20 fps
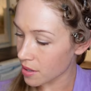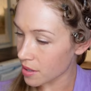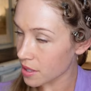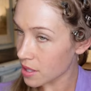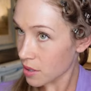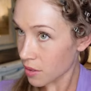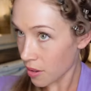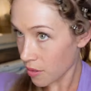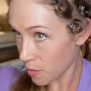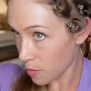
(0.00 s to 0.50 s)

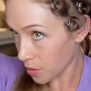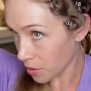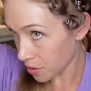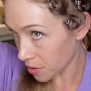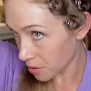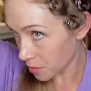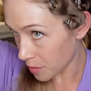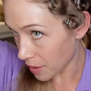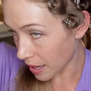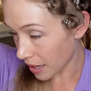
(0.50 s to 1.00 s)
so I've
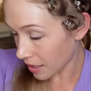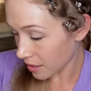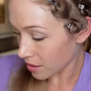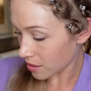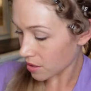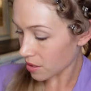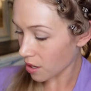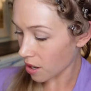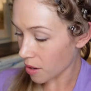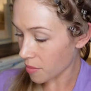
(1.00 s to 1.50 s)
pulled back
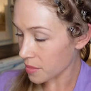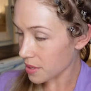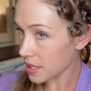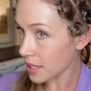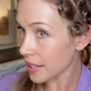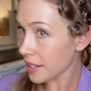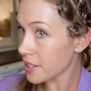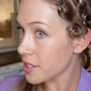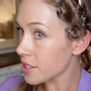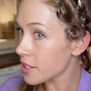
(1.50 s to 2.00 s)
the top
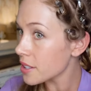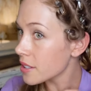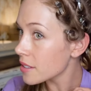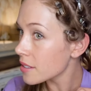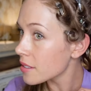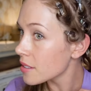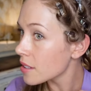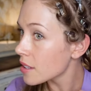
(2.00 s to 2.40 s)
section.